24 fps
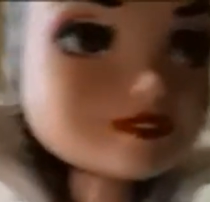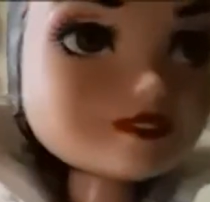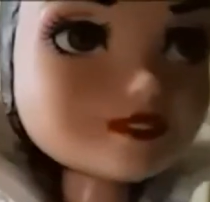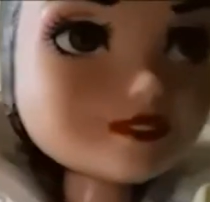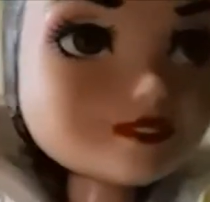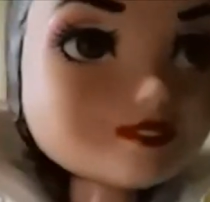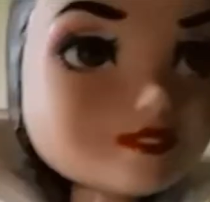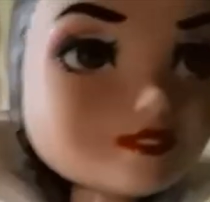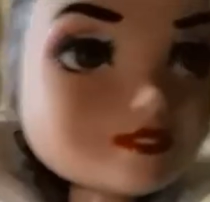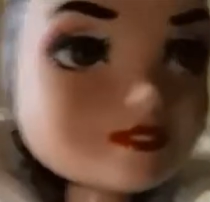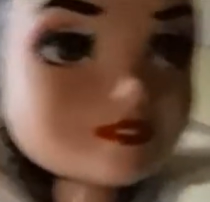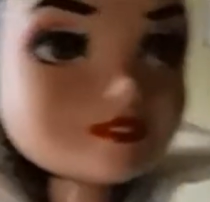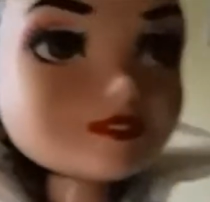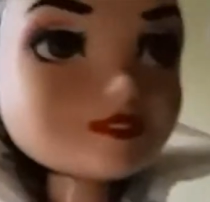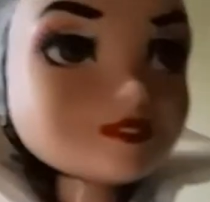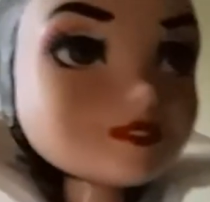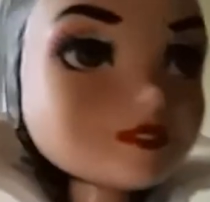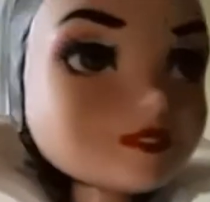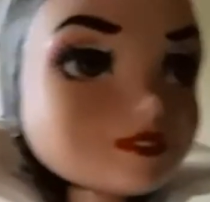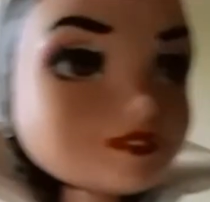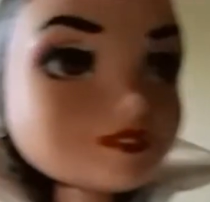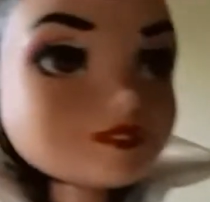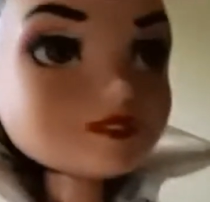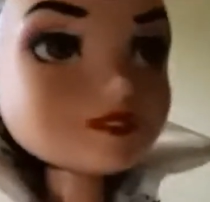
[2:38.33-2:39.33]
So I
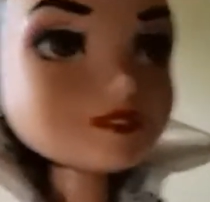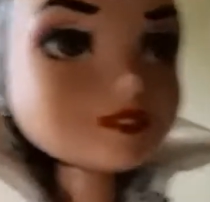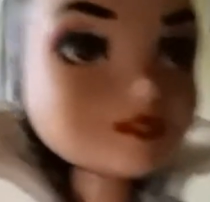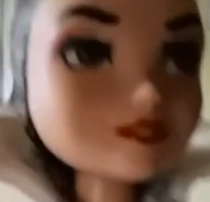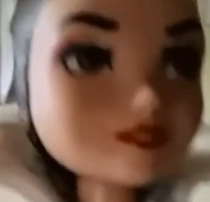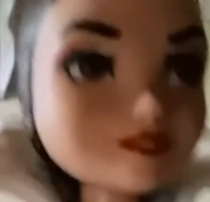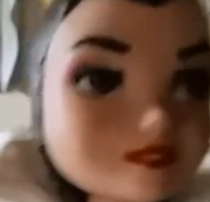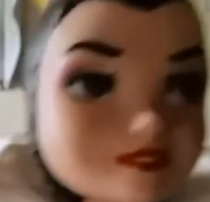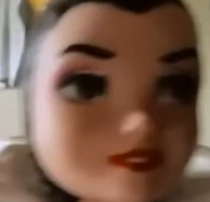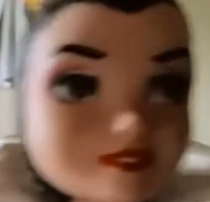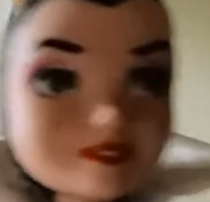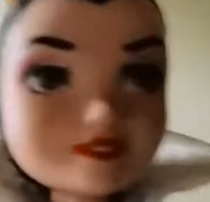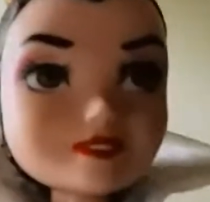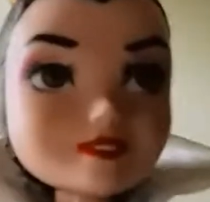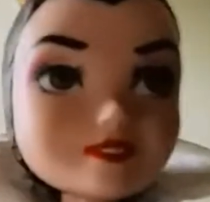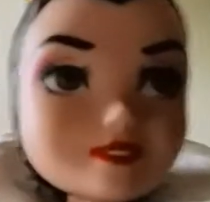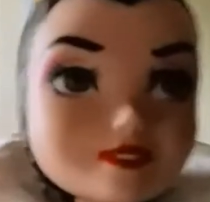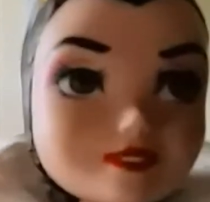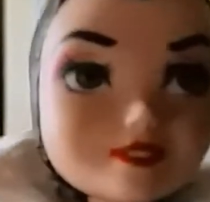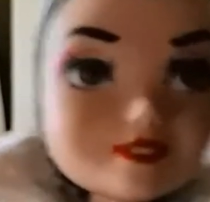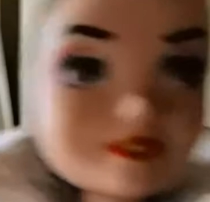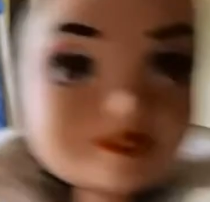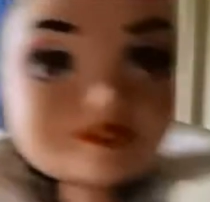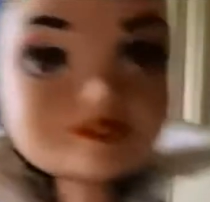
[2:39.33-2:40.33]
had to
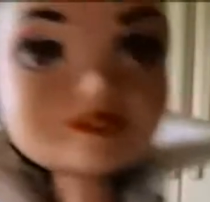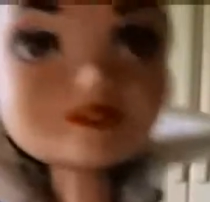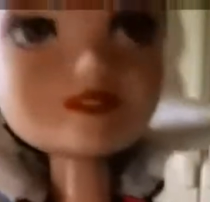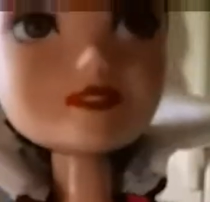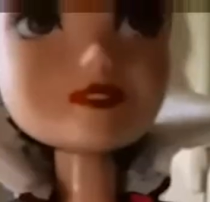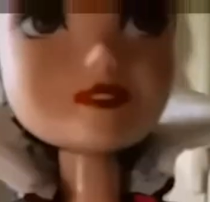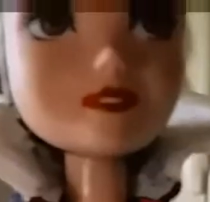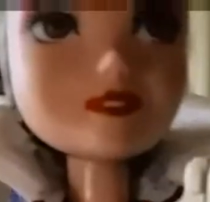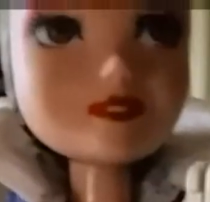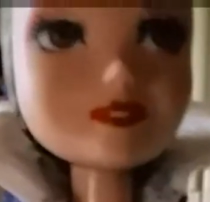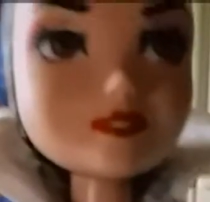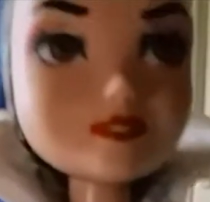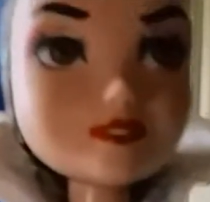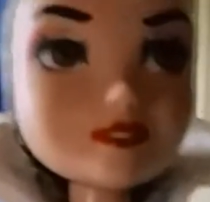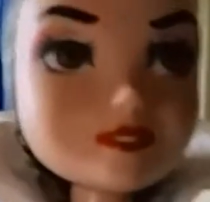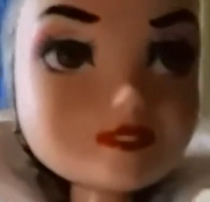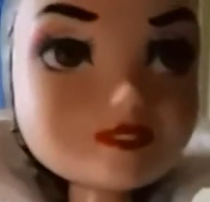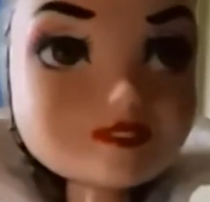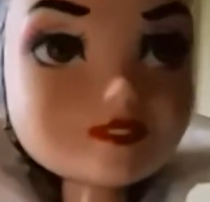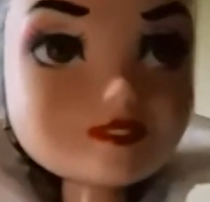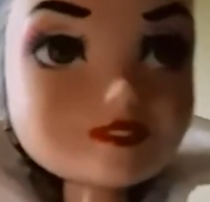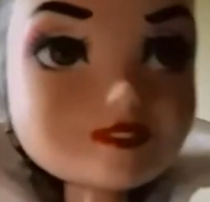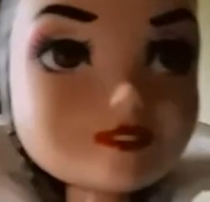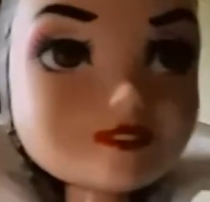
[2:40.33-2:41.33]
reconfigure
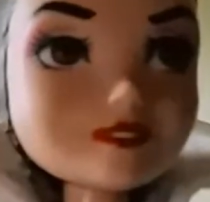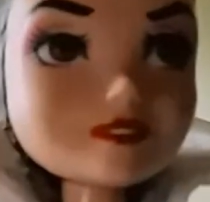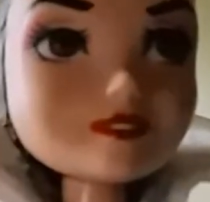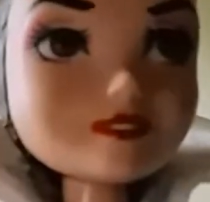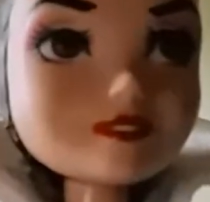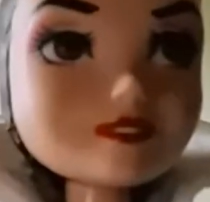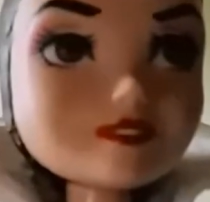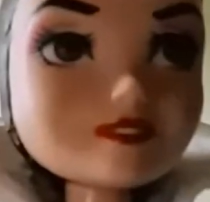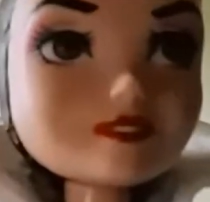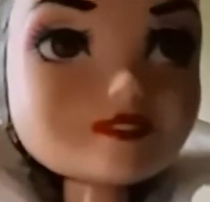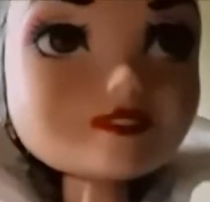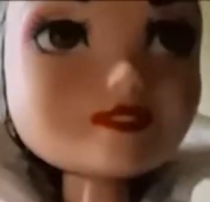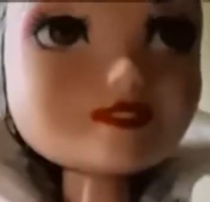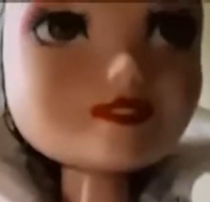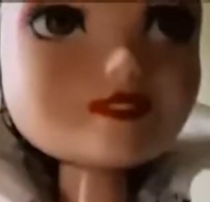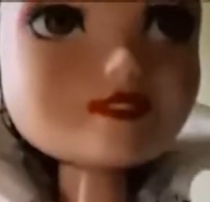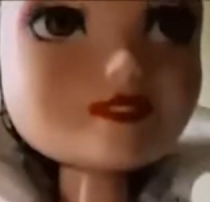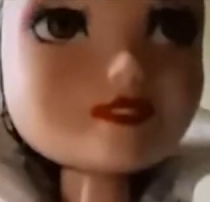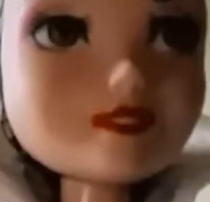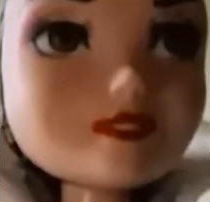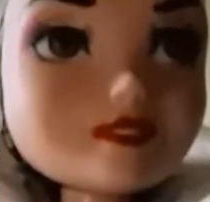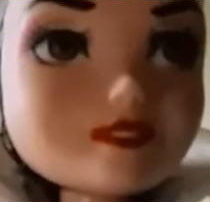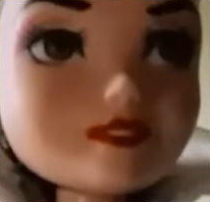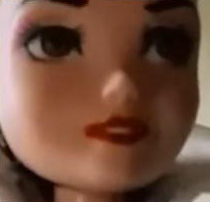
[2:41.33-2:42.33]

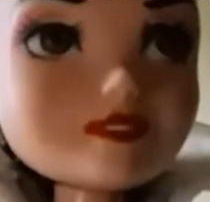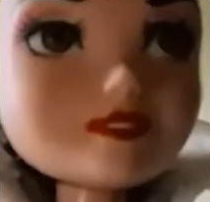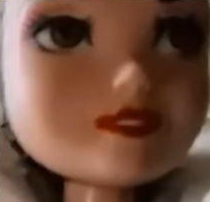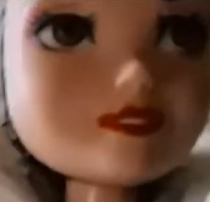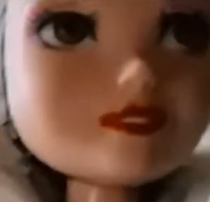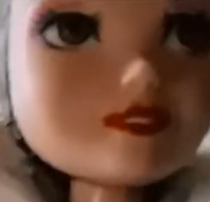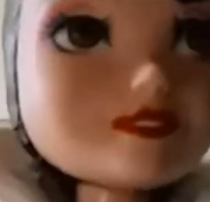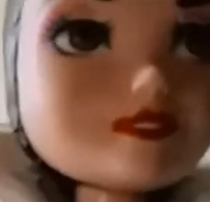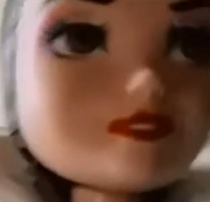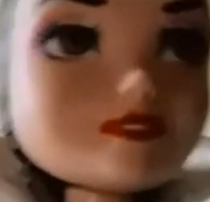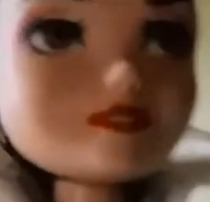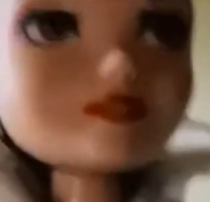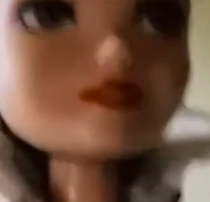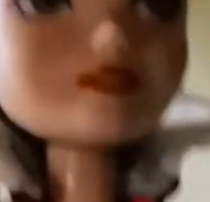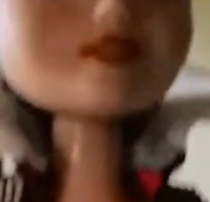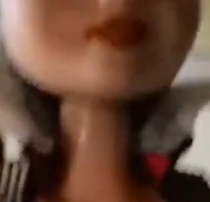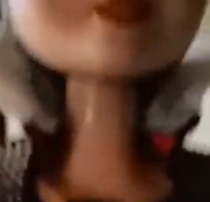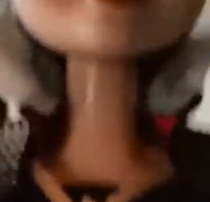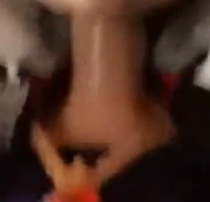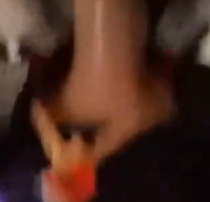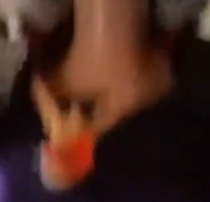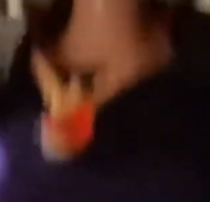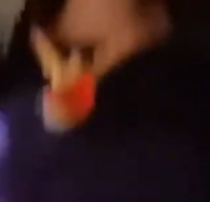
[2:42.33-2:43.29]
doing that. The other thing that